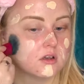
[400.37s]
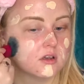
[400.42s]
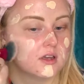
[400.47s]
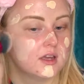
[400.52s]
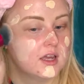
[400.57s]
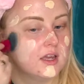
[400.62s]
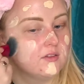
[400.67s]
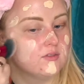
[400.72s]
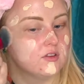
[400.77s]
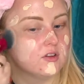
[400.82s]

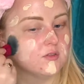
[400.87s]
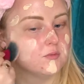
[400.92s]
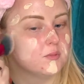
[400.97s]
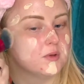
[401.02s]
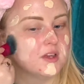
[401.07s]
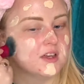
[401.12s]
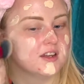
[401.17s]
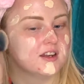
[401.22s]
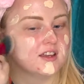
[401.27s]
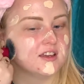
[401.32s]
If you've
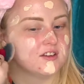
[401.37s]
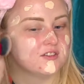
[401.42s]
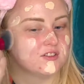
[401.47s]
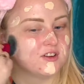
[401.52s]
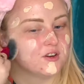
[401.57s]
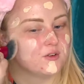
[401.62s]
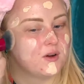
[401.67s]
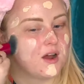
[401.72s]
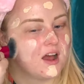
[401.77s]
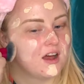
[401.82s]
been here for
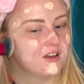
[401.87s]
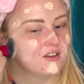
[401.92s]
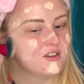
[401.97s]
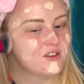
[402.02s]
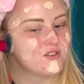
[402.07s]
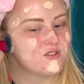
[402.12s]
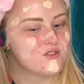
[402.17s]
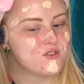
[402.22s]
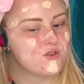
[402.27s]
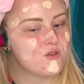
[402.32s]
a while,
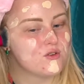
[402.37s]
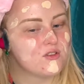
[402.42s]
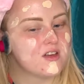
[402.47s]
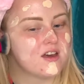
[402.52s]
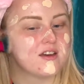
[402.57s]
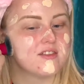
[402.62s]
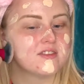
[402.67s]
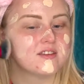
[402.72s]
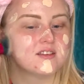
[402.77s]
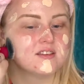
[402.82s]
you know
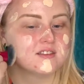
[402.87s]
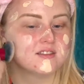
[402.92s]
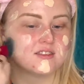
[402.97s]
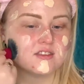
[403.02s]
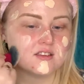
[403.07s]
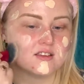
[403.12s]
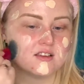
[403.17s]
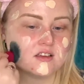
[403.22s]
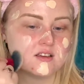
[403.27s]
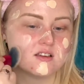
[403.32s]
that this
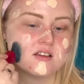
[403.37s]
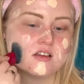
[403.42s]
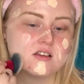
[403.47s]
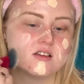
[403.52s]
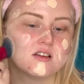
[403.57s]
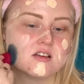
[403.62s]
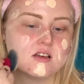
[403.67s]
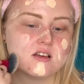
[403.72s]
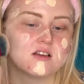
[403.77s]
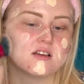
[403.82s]

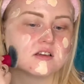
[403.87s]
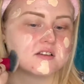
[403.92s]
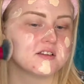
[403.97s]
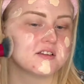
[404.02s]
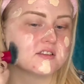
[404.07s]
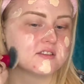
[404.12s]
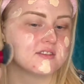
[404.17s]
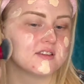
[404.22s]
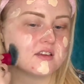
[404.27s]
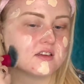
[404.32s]

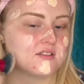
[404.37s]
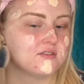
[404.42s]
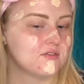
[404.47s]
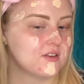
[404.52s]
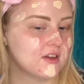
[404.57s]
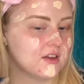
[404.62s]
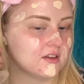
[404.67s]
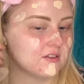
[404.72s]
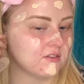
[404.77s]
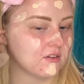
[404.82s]
is a
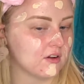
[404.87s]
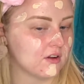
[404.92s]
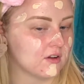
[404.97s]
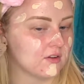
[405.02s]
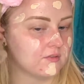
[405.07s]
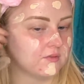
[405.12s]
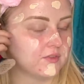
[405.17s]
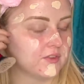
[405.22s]
favourite.